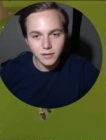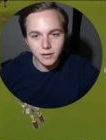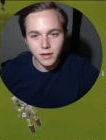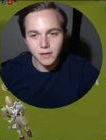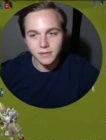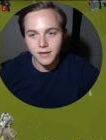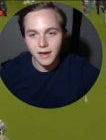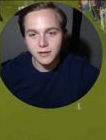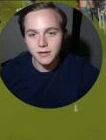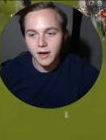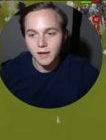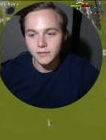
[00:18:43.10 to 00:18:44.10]
claws. I
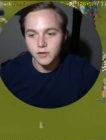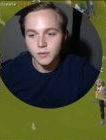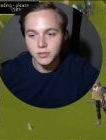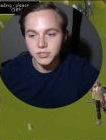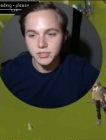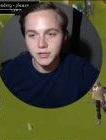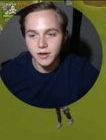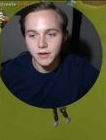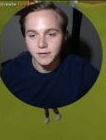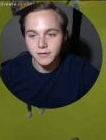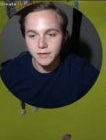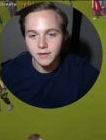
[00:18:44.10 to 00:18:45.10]
could have gotten so much shit,
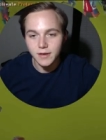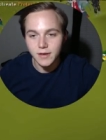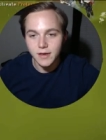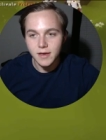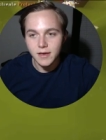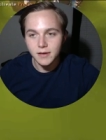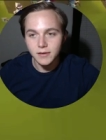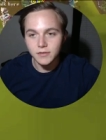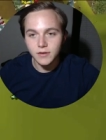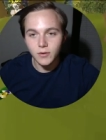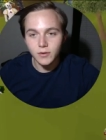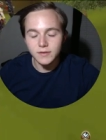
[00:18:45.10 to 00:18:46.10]
honestly.
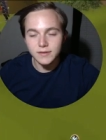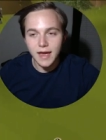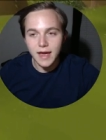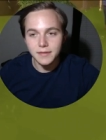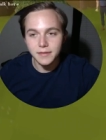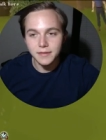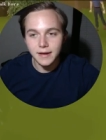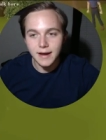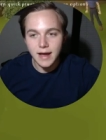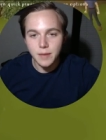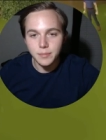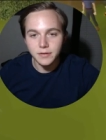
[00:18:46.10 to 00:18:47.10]
So sad that
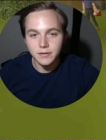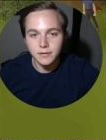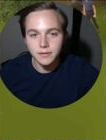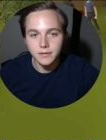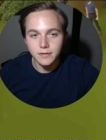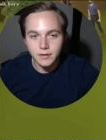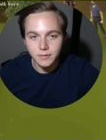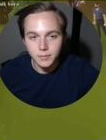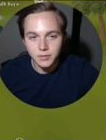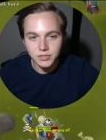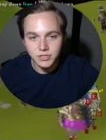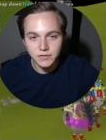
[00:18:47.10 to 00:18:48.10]
that happened.
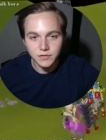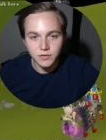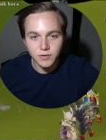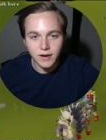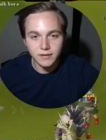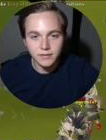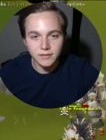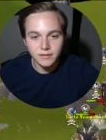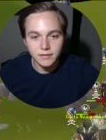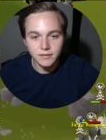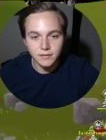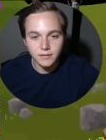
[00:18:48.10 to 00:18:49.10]
But Jesus Christ.
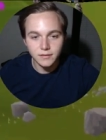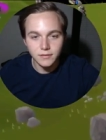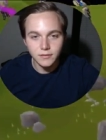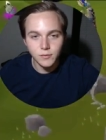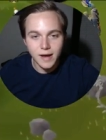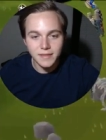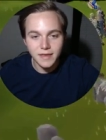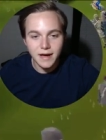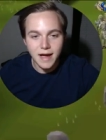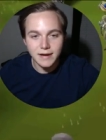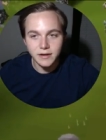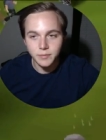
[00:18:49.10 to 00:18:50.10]
Too bad
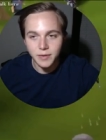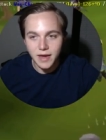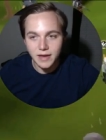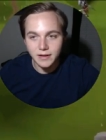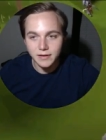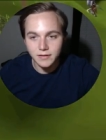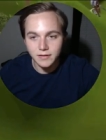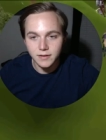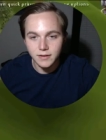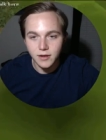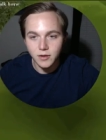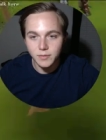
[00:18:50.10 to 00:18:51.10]
that guy didn't panic
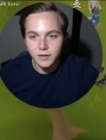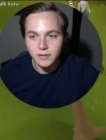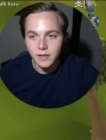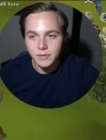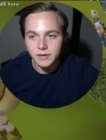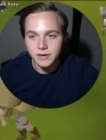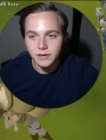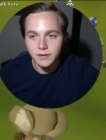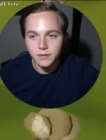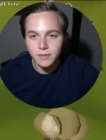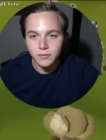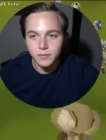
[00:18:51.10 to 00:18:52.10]
and, and help me and let me kill
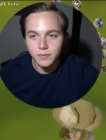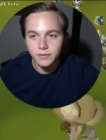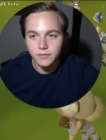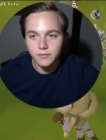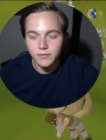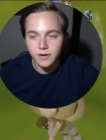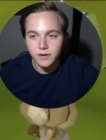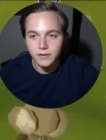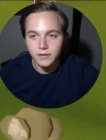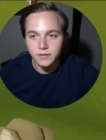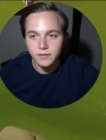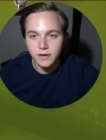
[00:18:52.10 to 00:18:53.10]
him. That would have been
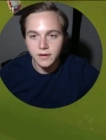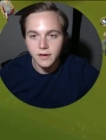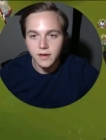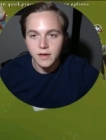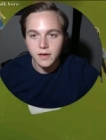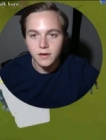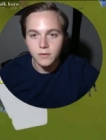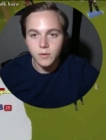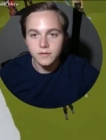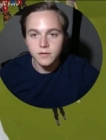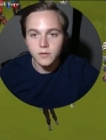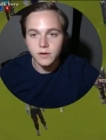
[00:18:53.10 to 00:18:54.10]
fucking sick.
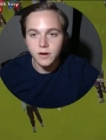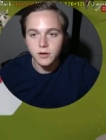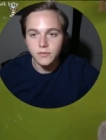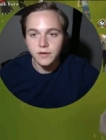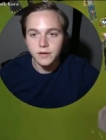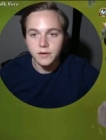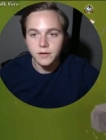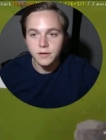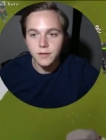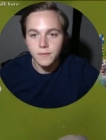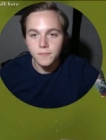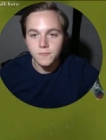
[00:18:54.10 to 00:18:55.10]
What's going on over here?